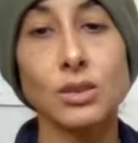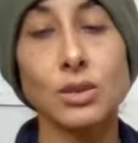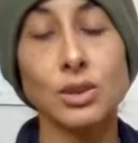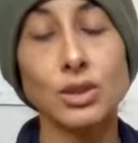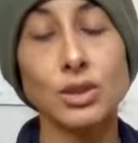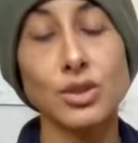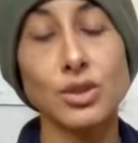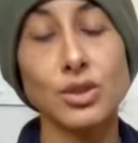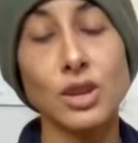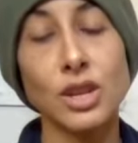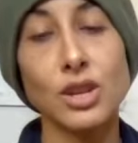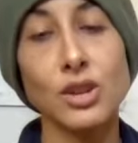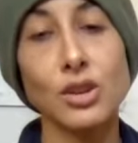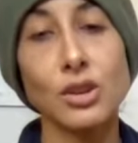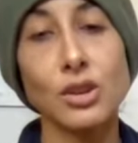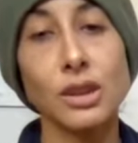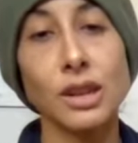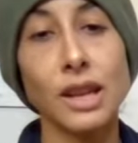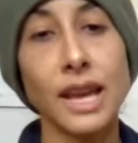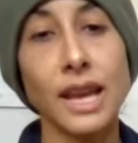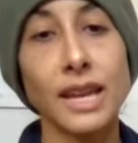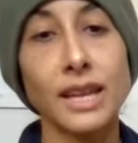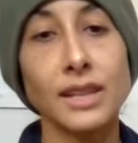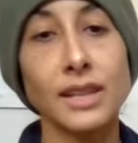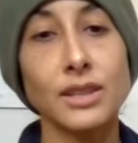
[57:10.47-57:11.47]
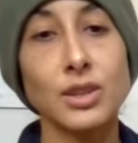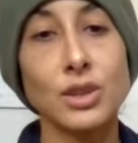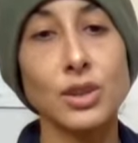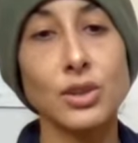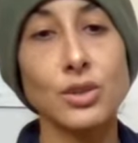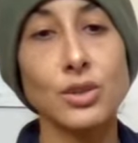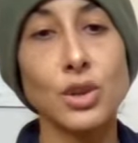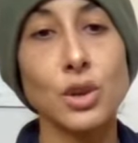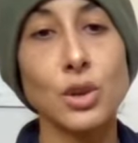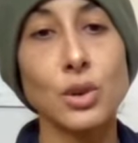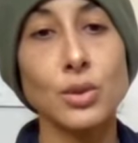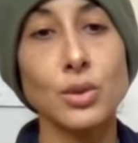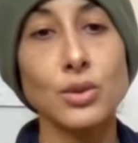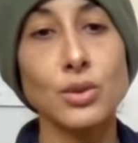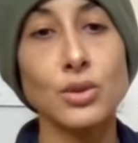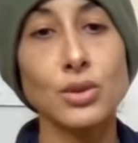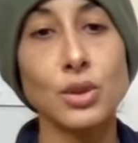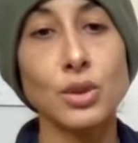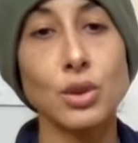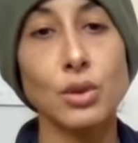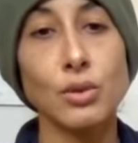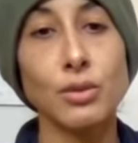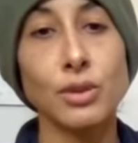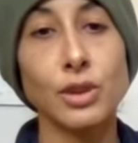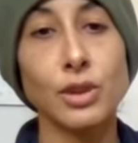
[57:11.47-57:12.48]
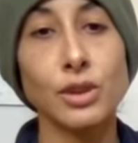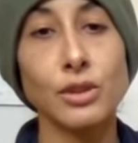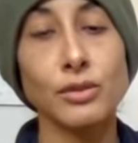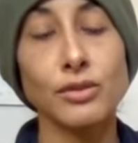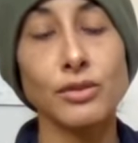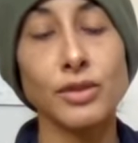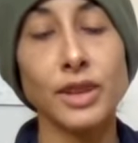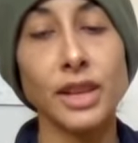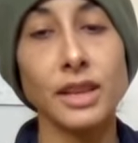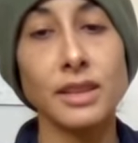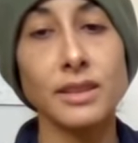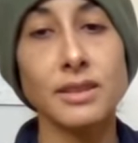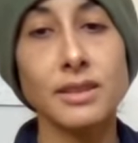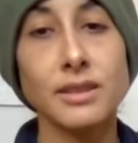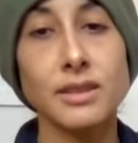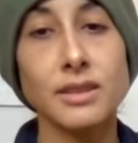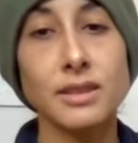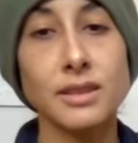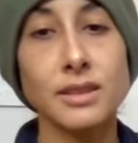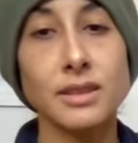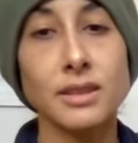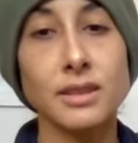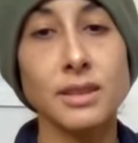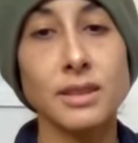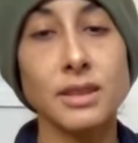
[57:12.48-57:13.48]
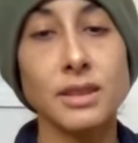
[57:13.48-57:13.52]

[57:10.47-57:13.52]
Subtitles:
or straighten your legs so your toes are over your face.